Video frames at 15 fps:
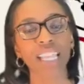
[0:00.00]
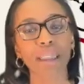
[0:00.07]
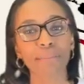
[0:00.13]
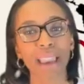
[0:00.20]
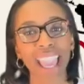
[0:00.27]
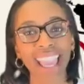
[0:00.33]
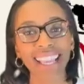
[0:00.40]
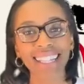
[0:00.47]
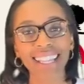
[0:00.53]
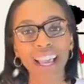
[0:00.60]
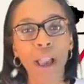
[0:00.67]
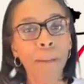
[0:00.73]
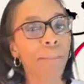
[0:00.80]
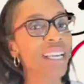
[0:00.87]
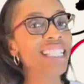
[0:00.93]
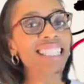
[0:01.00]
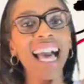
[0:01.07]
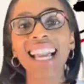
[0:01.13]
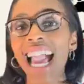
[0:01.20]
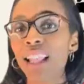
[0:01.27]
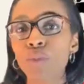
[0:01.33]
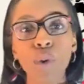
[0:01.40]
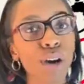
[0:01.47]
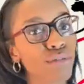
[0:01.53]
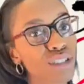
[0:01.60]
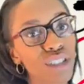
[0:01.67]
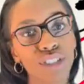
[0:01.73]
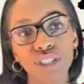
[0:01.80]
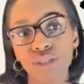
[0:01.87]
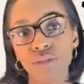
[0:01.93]
amen? Because I got work
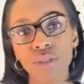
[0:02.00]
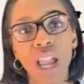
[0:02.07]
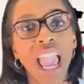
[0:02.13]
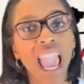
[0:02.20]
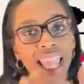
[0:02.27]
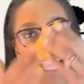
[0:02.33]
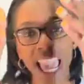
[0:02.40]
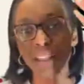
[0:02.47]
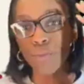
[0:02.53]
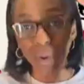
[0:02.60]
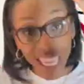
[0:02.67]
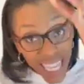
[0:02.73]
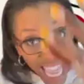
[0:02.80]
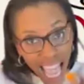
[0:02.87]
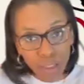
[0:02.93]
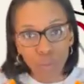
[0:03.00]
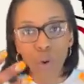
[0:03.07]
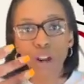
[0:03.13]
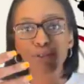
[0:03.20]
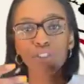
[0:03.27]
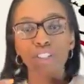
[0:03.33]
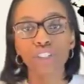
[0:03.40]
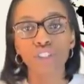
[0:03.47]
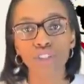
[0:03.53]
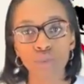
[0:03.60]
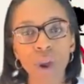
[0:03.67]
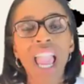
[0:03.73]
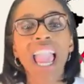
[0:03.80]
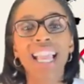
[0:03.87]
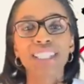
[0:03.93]
to do and we got work to
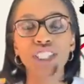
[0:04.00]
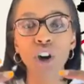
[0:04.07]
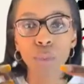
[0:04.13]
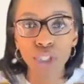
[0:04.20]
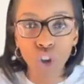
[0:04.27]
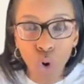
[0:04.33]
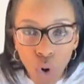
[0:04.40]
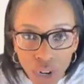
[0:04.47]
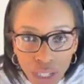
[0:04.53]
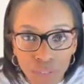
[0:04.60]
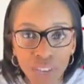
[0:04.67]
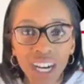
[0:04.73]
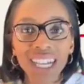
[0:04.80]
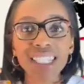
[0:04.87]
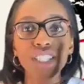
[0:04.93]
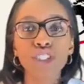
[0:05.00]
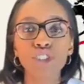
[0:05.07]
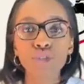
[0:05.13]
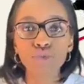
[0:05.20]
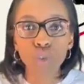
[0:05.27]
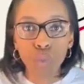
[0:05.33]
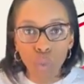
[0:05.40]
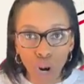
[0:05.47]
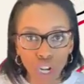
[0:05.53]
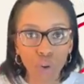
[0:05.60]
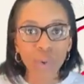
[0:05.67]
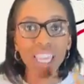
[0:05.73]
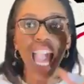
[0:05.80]
do. And so in order for us to do the work, we